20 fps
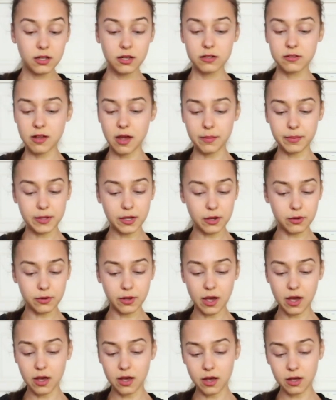
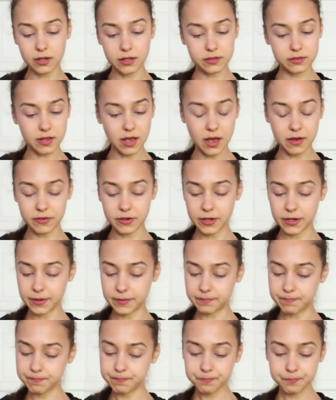tapioca,
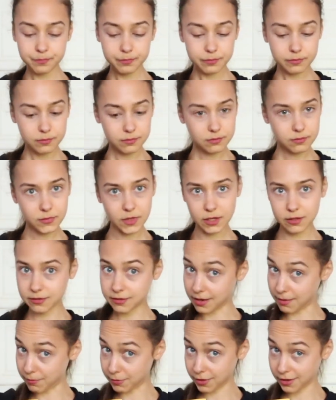cassava,
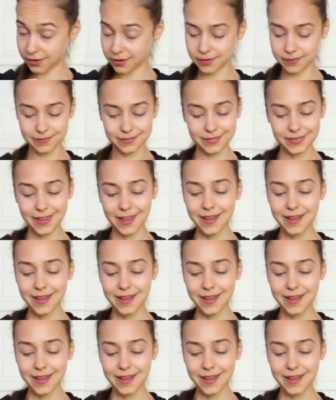same thing.